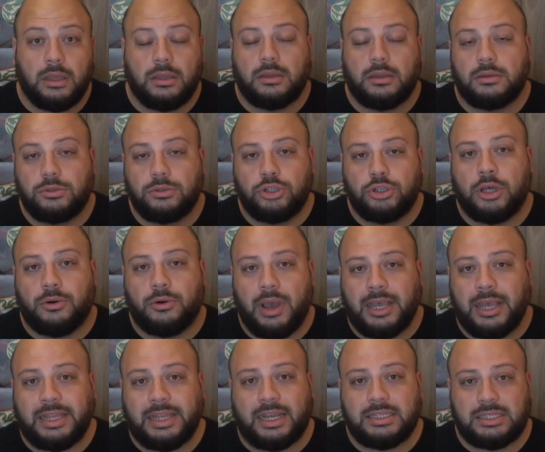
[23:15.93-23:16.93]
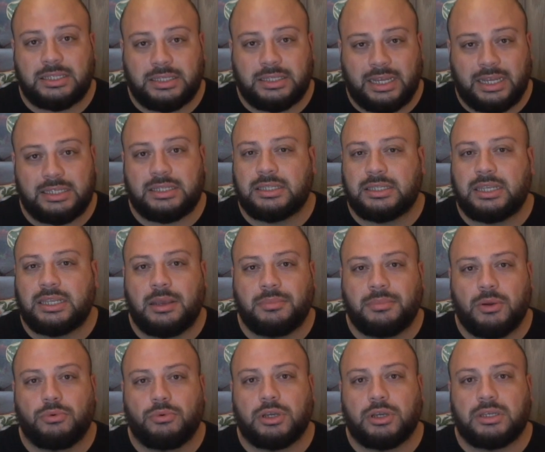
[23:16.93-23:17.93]
And that's the same
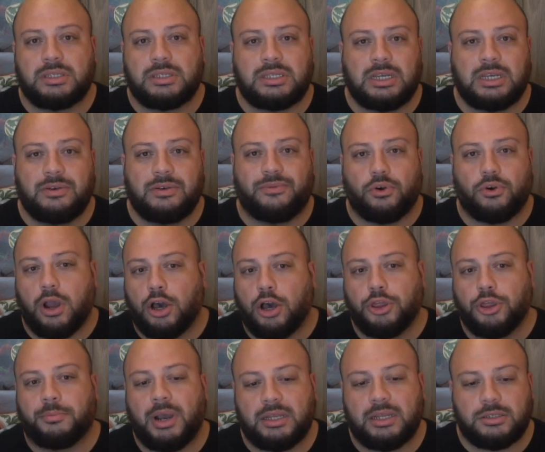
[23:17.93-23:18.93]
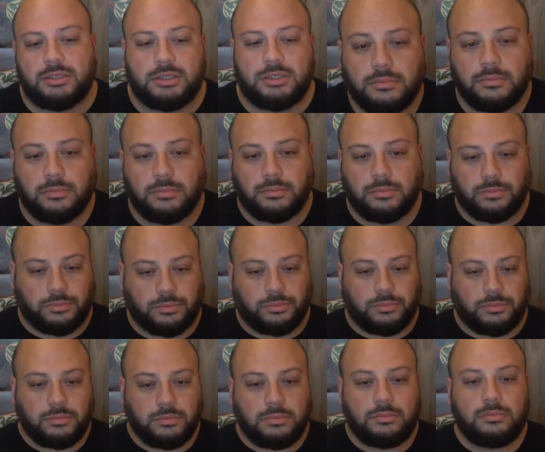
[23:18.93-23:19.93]
thing we're going to see for other monsters.
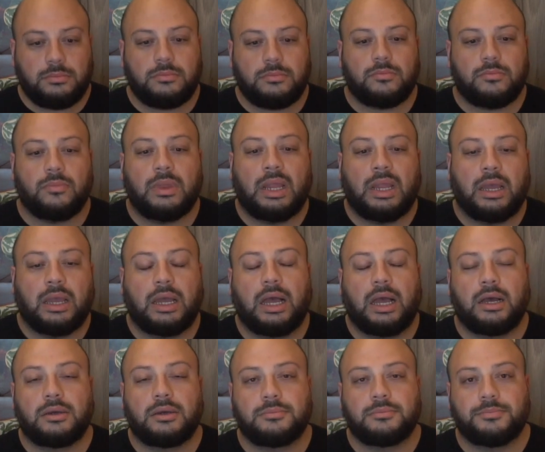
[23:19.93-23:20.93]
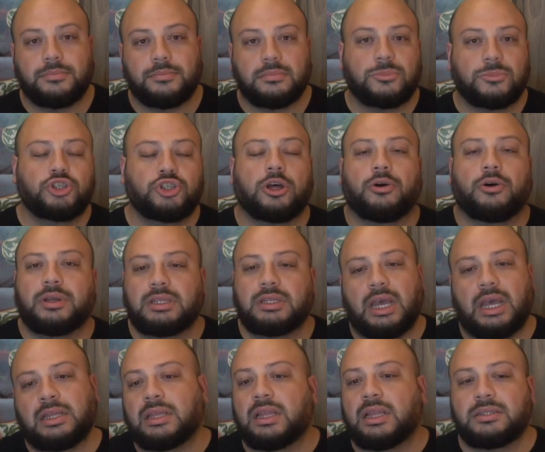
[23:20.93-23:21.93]
And
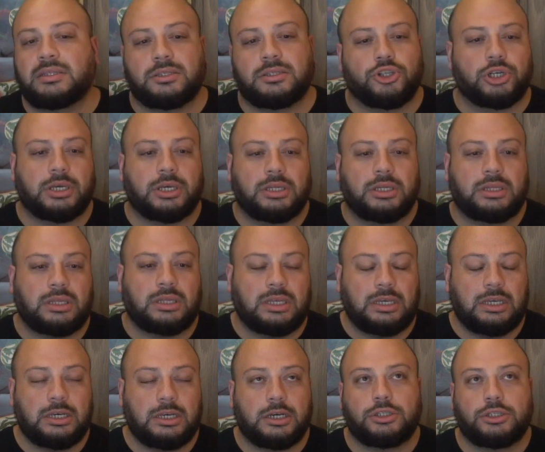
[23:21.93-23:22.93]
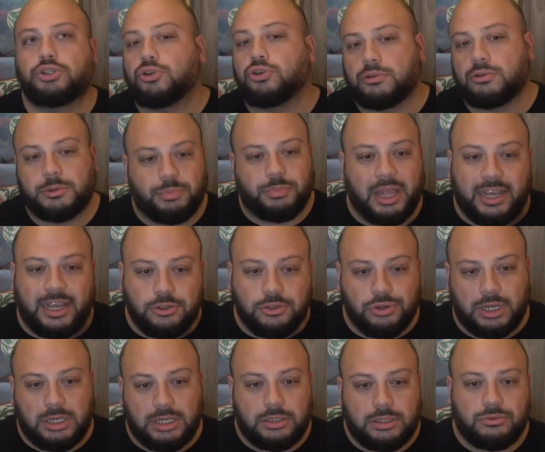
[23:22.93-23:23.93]
let's look at the adult black
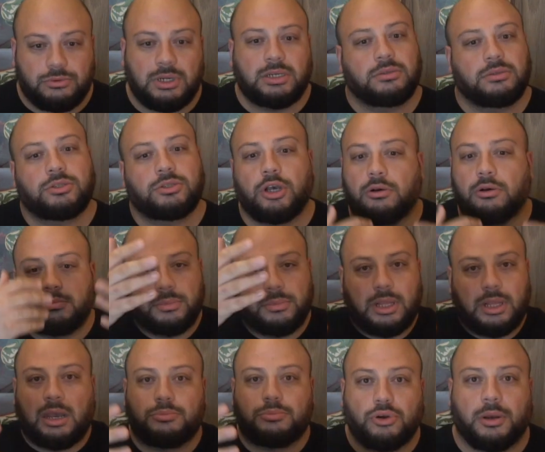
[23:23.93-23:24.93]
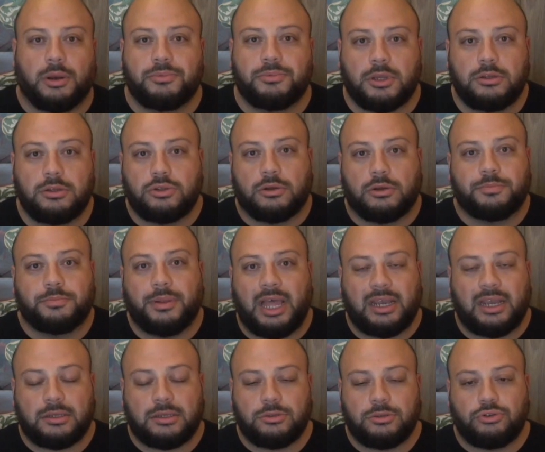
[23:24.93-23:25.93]
dragon, right? So I brought up the adult
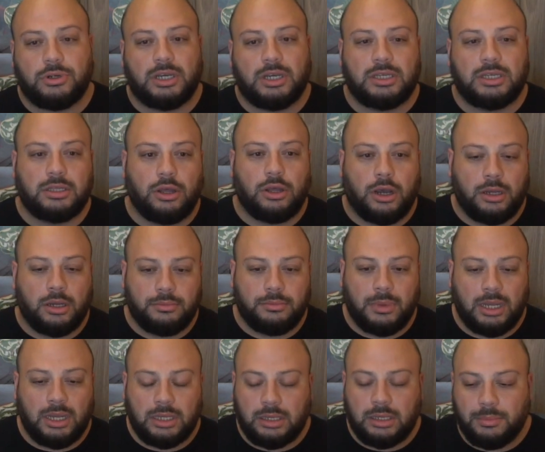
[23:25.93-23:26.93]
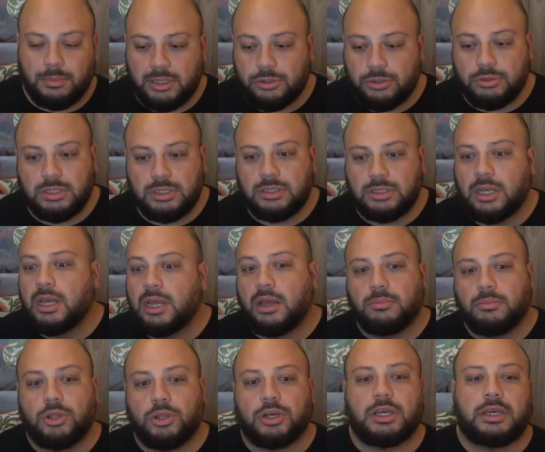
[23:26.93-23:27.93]
black dragon on my screen,
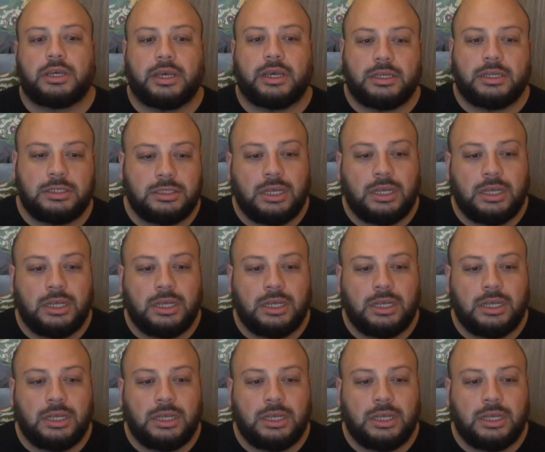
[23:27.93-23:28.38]
looking at it.